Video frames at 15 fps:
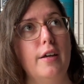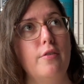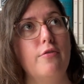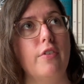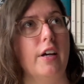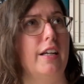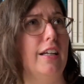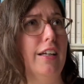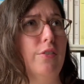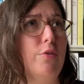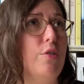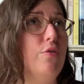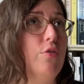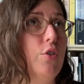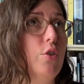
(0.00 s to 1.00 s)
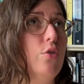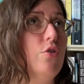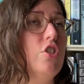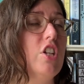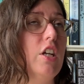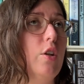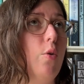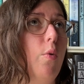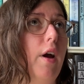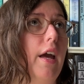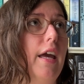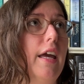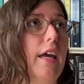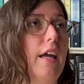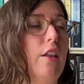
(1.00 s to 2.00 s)
finding refuge in a
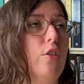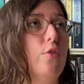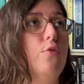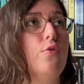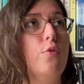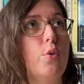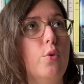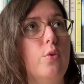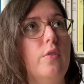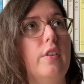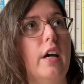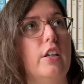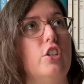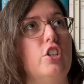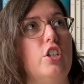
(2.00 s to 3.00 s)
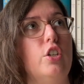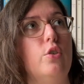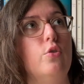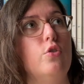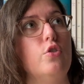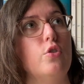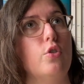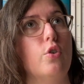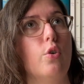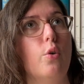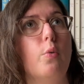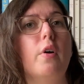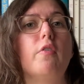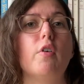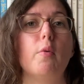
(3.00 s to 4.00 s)
way in the food that she used to
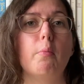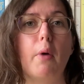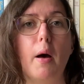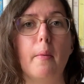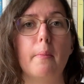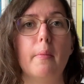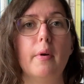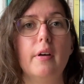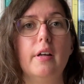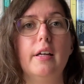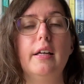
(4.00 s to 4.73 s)
cook with her mom.